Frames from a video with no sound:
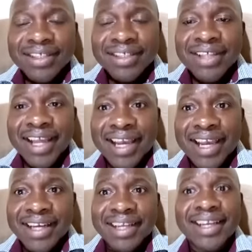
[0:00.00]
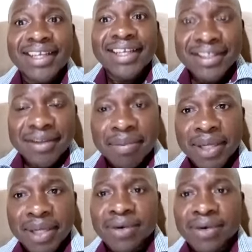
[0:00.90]
Elaine is in a
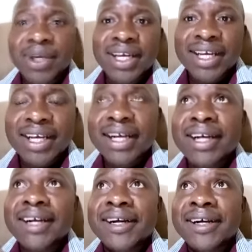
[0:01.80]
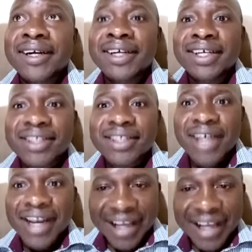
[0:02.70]
paid group.
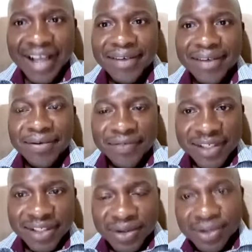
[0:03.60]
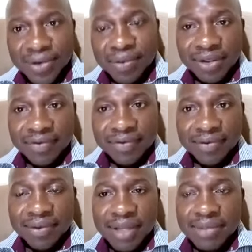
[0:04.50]
Aranka, who finished also, both of
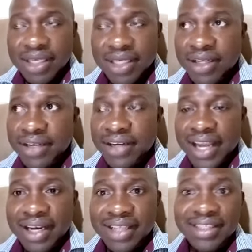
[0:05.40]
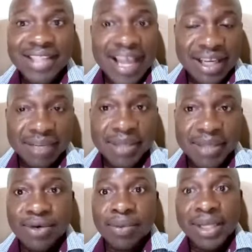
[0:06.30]
them did 9 days. They're in the paid
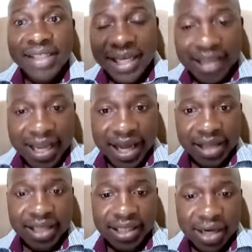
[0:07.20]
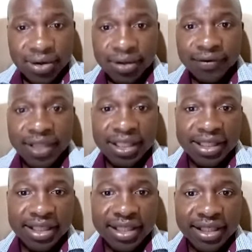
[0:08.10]
group. Chata here. Chata, I don't know if Chata is
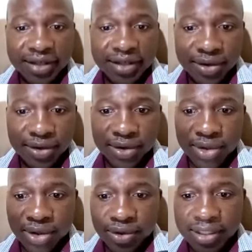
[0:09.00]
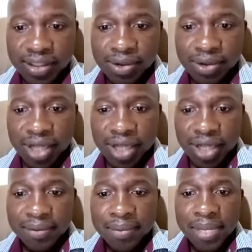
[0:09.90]
here. Chata did to talk to us about your
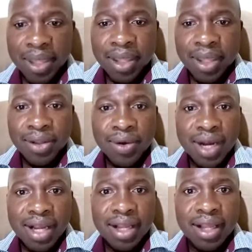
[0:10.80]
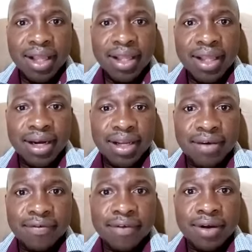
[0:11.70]
healing
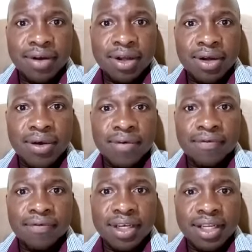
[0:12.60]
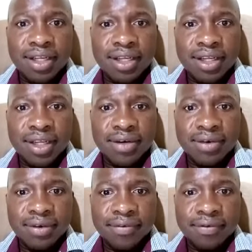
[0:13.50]
of COVID. I don't
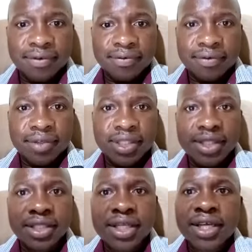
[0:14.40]
know if you've gotten.